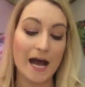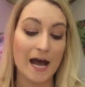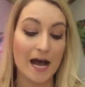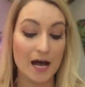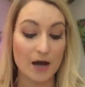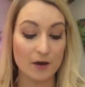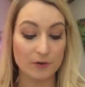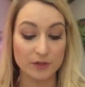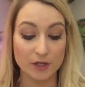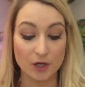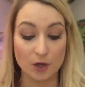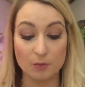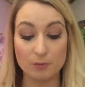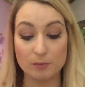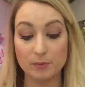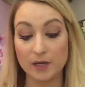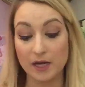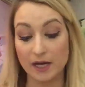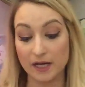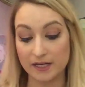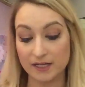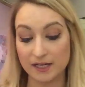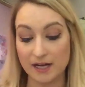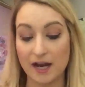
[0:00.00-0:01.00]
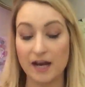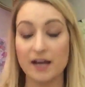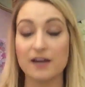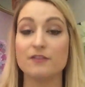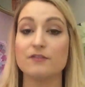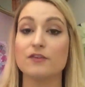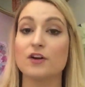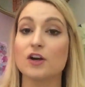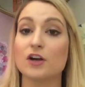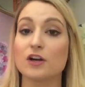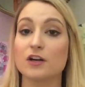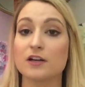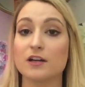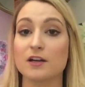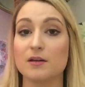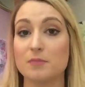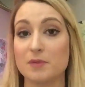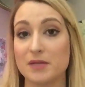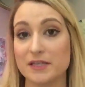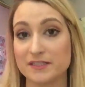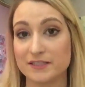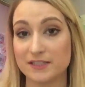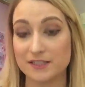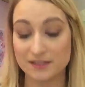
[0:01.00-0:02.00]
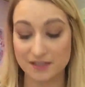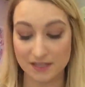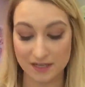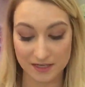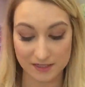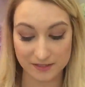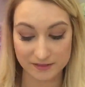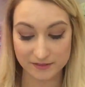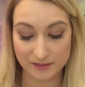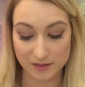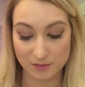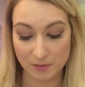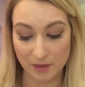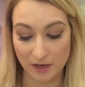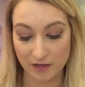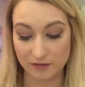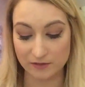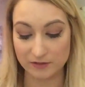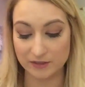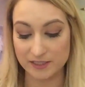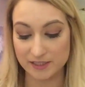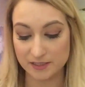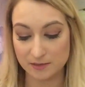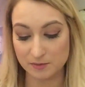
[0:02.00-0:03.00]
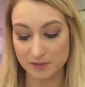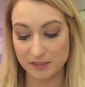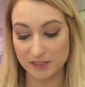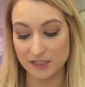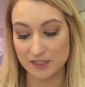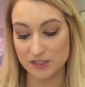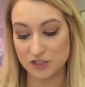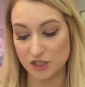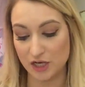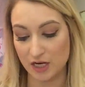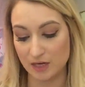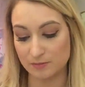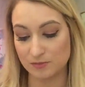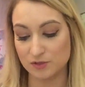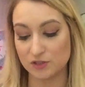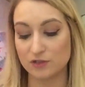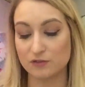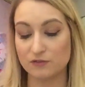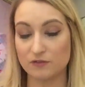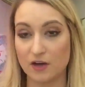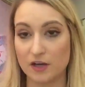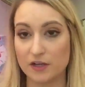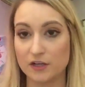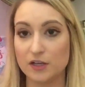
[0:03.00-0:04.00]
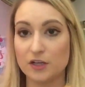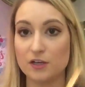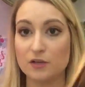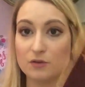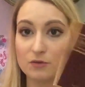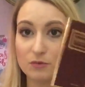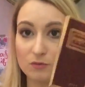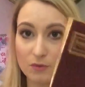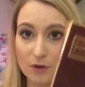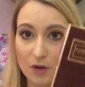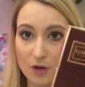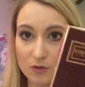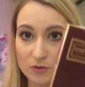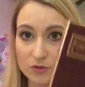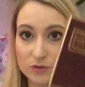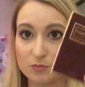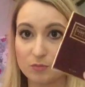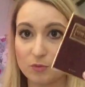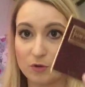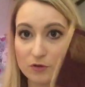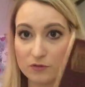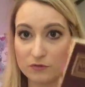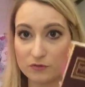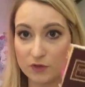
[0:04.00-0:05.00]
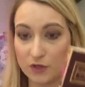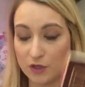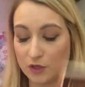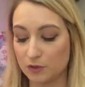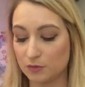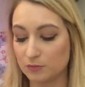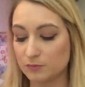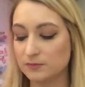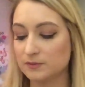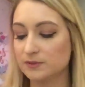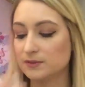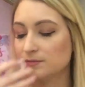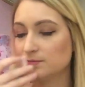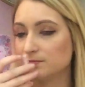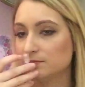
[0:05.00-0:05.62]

I don't know, but I have heard amazing things about Elizabeth and James Nirvana Rose perfume.